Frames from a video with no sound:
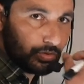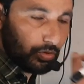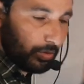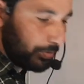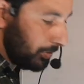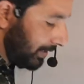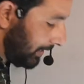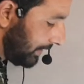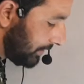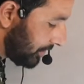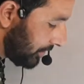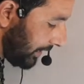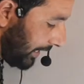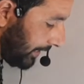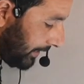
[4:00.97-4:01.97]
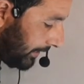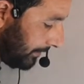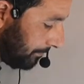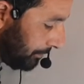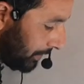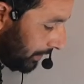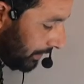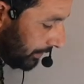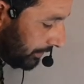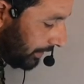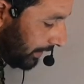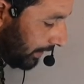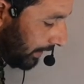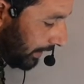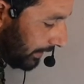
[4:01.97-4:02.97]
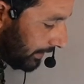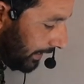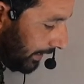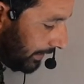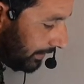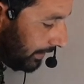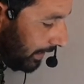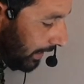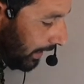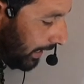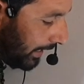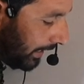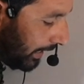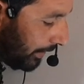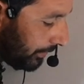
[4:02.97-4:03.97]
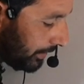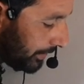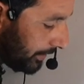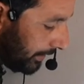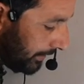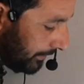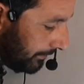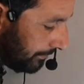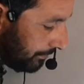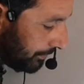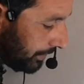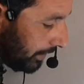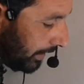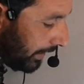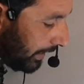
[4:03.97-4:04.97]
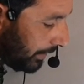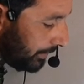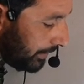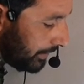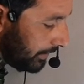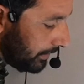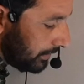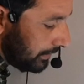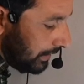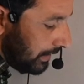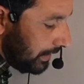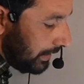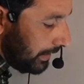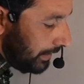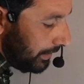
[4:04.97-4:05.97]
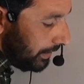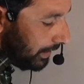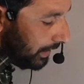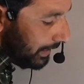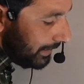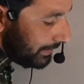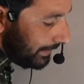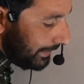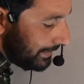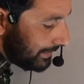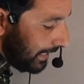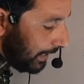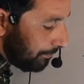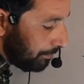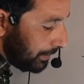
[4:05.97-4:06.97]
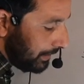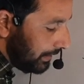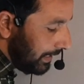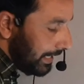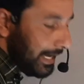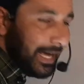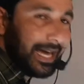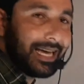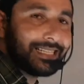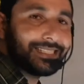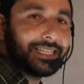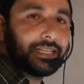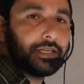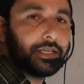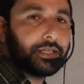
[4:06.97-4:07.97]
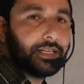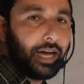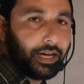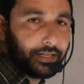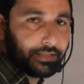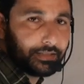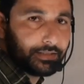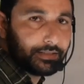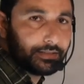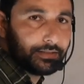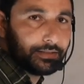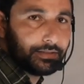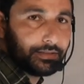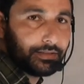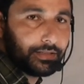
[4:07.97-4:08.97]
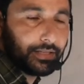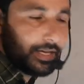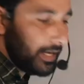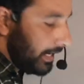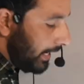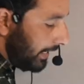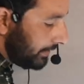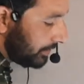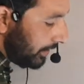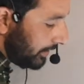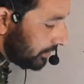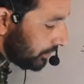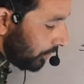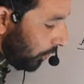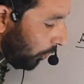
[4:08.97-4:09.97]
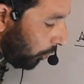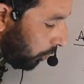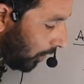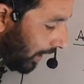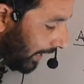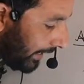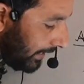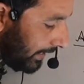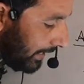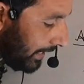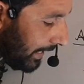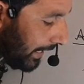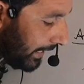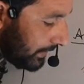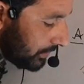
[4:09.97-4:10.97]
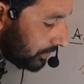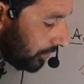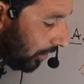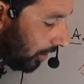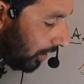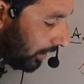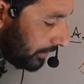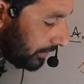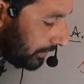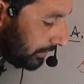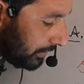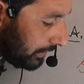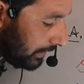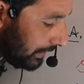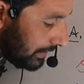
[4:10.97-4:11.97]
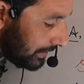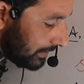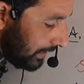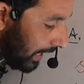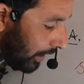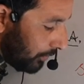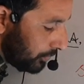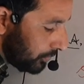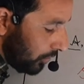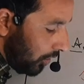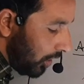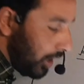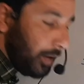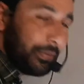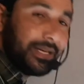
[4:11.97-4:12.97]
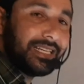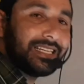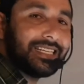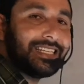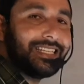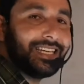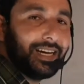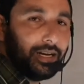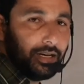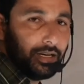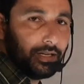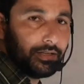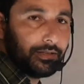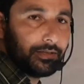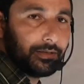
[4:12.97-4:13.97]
Hope you are understanding. again, I have written, I have written uh, another example as young. And this Y has got a sound of year.